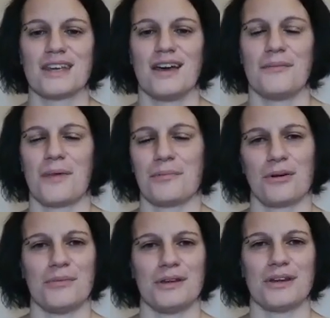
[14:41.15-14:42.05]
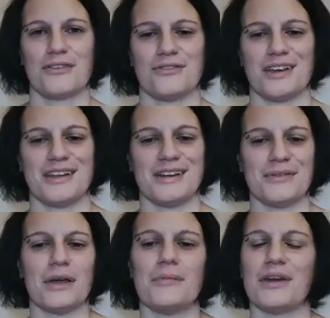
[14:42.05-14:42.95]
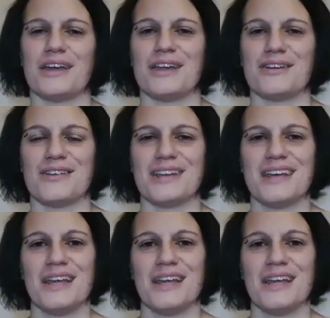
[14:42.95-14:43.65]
I'm probably going to fail anyway by the end of it.